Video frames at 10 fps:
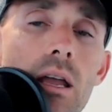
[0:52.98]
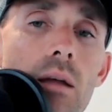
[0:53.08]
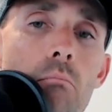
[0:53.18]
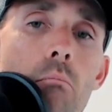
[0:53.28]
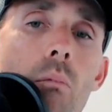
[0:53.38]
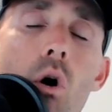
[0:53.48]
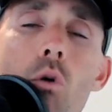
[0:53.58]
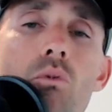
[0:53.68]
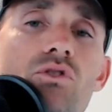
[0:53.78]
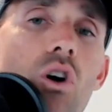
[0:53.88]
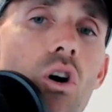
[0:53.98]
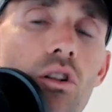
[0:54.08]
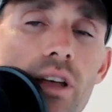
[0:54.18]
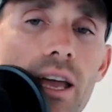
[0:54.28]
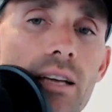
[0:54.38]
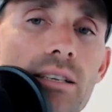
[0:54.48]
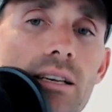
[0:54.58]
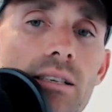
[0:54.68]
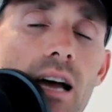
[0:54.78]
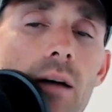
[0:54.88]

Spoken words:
In almost all cases,